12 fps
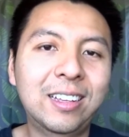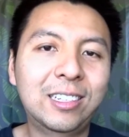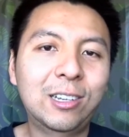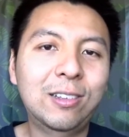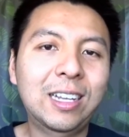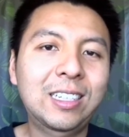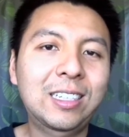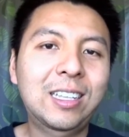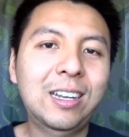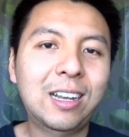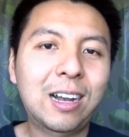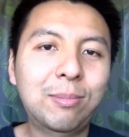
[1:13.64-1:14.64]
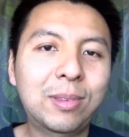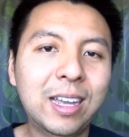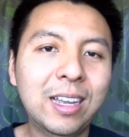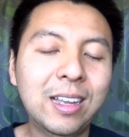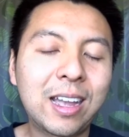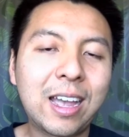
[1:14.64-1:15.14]
So that's the
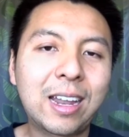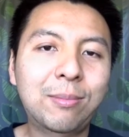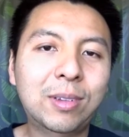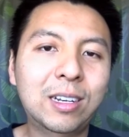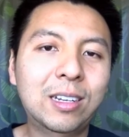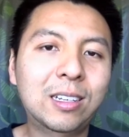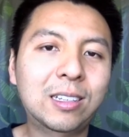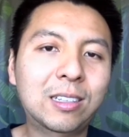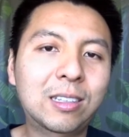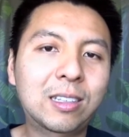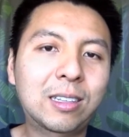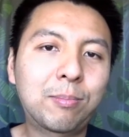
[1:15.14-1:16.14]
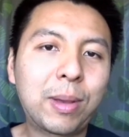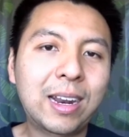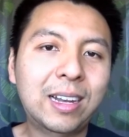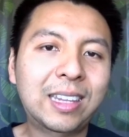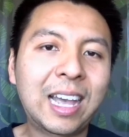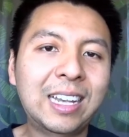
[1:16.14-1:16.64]
update, and I'm gonna
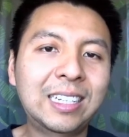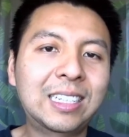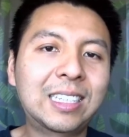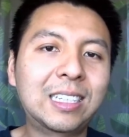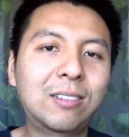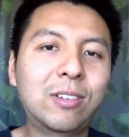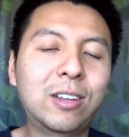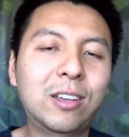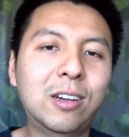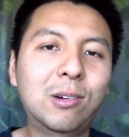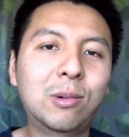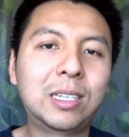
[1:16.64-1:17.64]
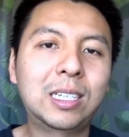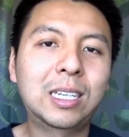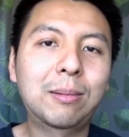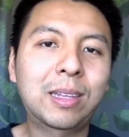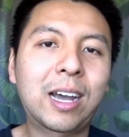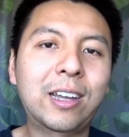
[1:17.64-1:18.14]
beta test this video with
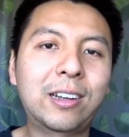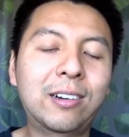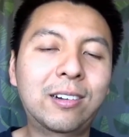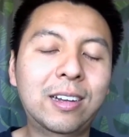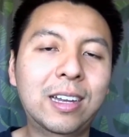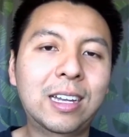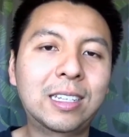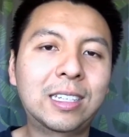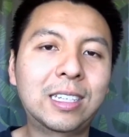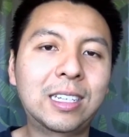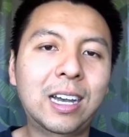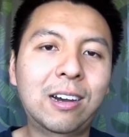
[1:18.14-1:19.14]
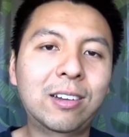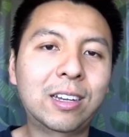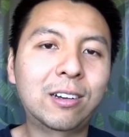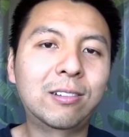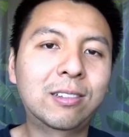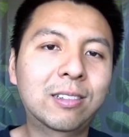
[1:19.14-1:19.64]
subtitle and see how it
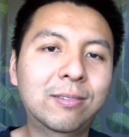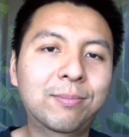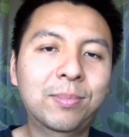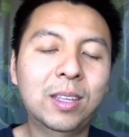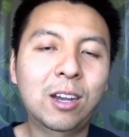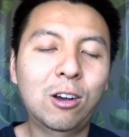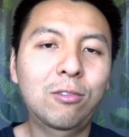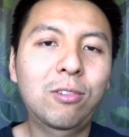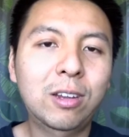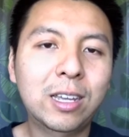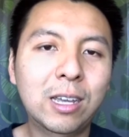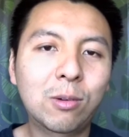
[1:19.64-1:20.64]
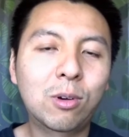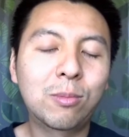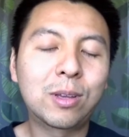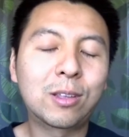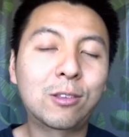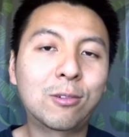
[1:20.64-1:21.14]
goes. Hopefully it
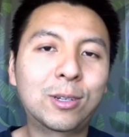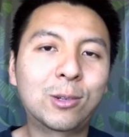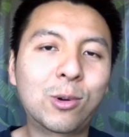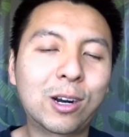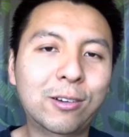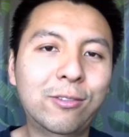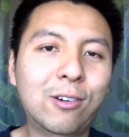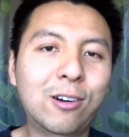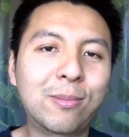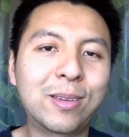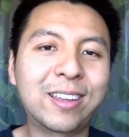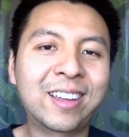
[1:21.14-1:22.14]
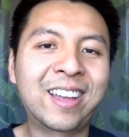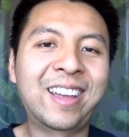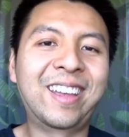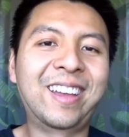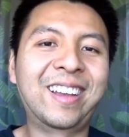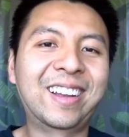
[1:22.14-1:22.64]
won't be too much work for me
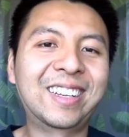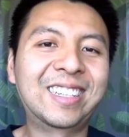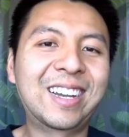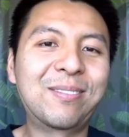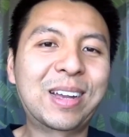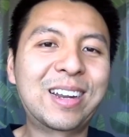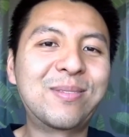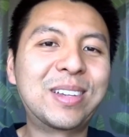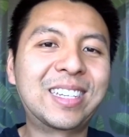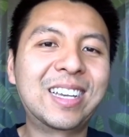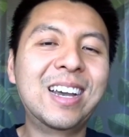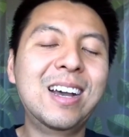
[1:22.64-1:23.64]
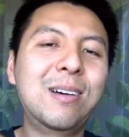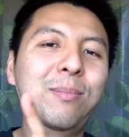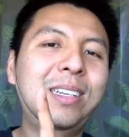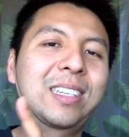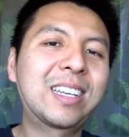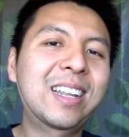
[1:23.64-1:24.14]
because I'm kind of busy.
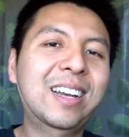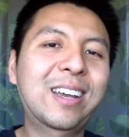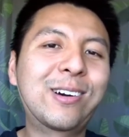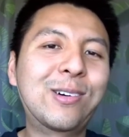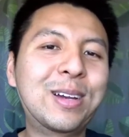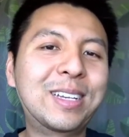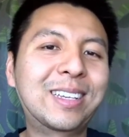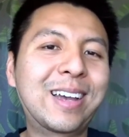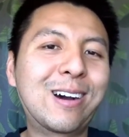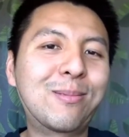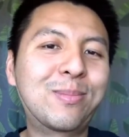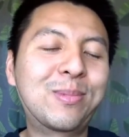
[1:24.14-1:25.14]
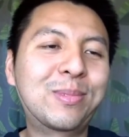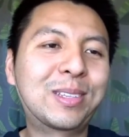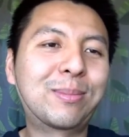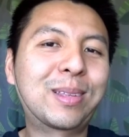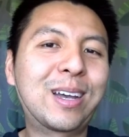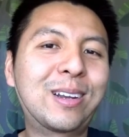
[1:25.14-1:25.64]
But Stina can always help
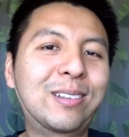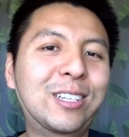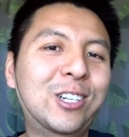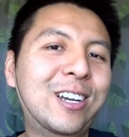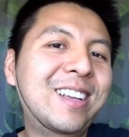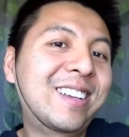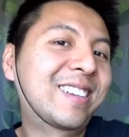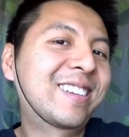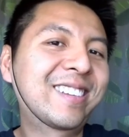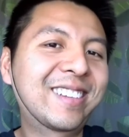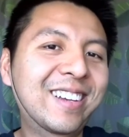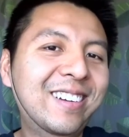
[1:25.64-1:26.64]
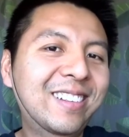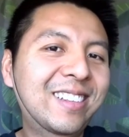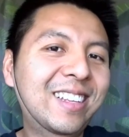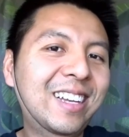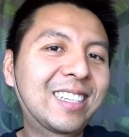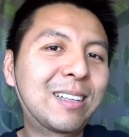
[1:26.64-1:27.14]
subtitle the Chinese.
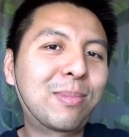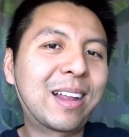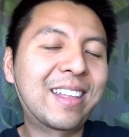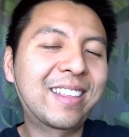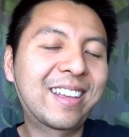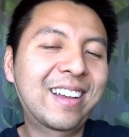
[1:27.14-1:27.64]
So that's the plan.